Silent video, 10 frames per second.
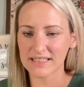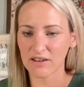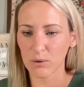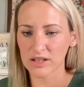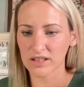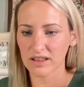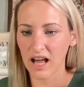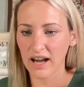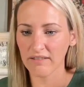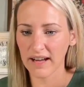says, I've watched a
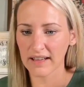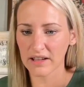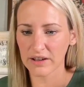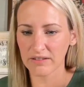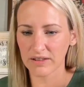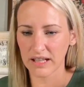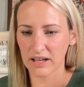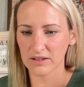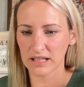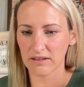lot of hand lettering
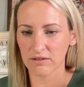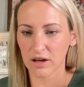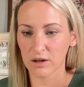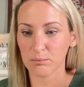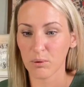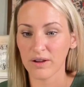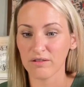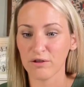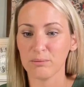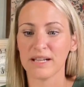videos and have learned more in
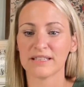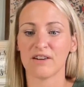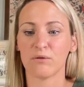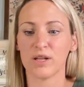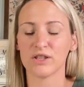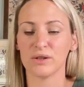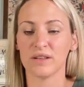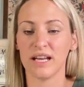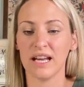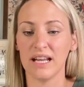the few minutes I've watched you
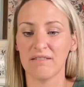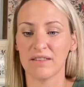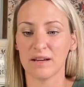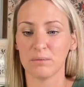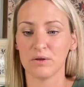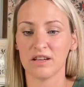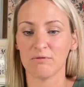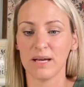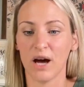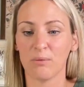than any of them. You
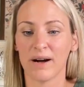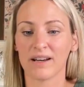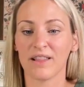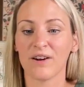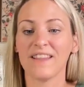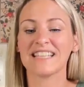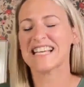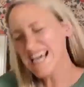give me hope I could learn this.